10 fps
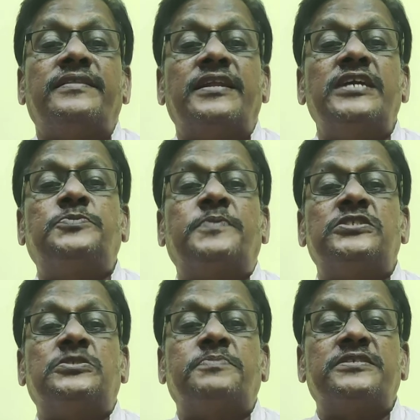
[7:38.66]
The next
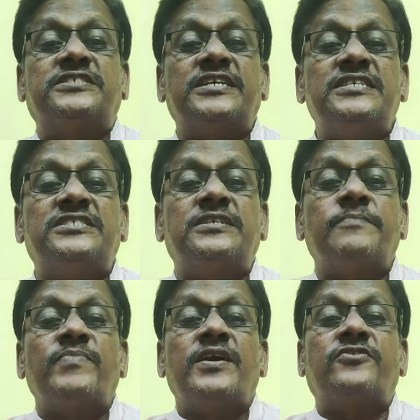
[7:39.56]
principle
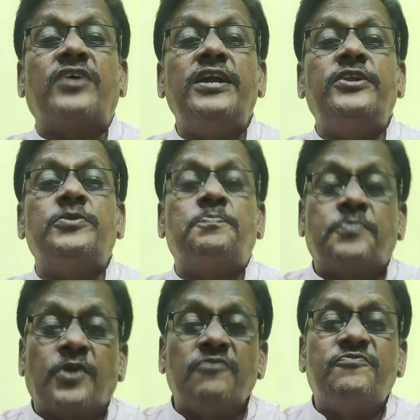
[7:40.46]
says, try to
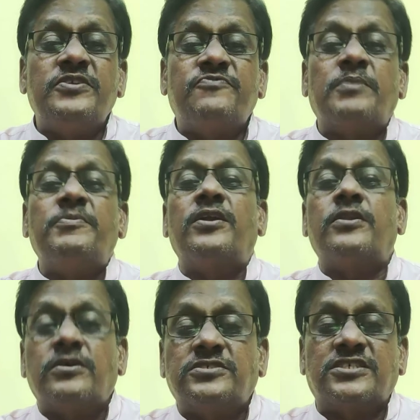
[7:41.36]
profit from your
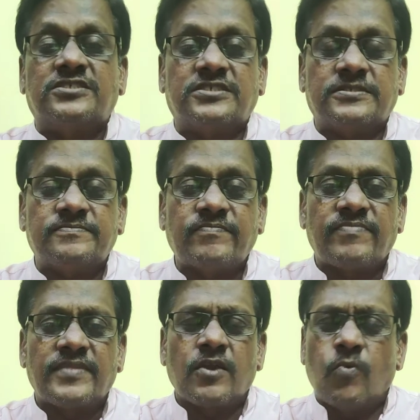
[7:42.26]
losses.
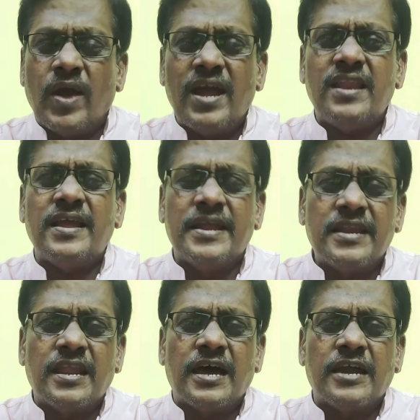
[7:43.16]
Well,
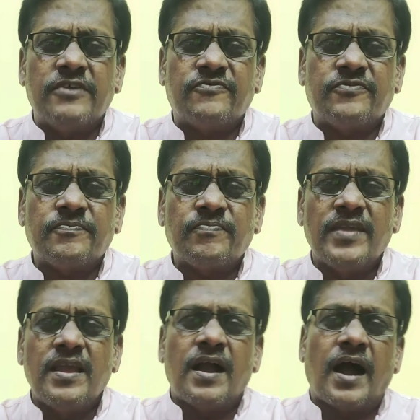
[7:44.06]
in life,
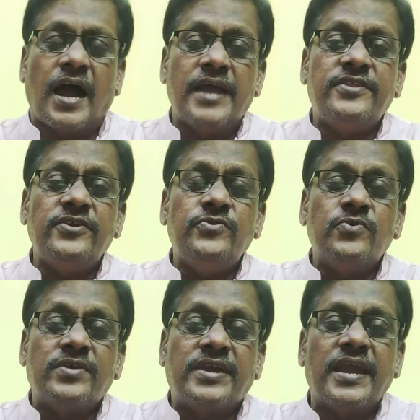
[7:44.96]
either
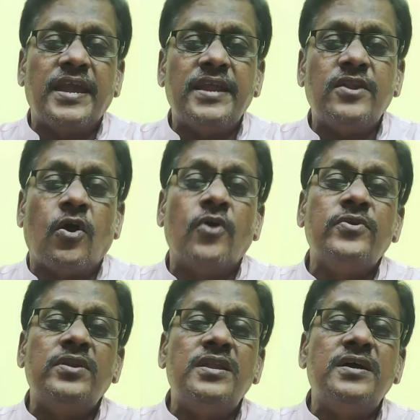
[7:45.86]
you gain or
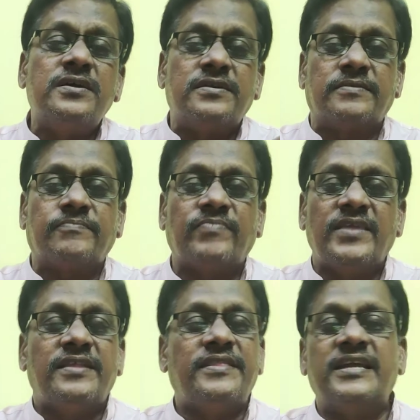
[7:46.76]
you learn.
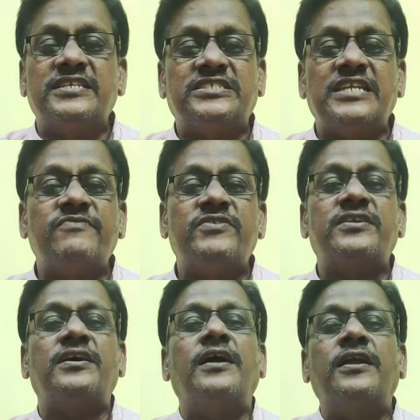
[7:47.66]
There is
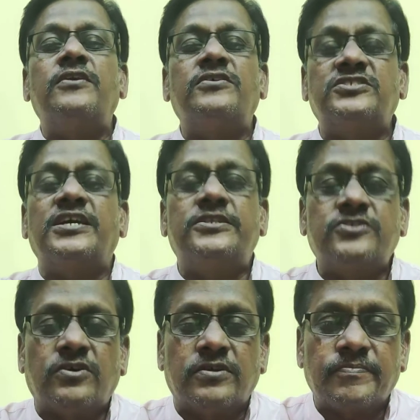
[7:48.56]
never a loss at
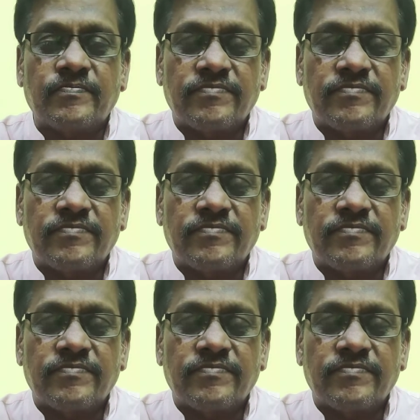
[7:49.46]
all.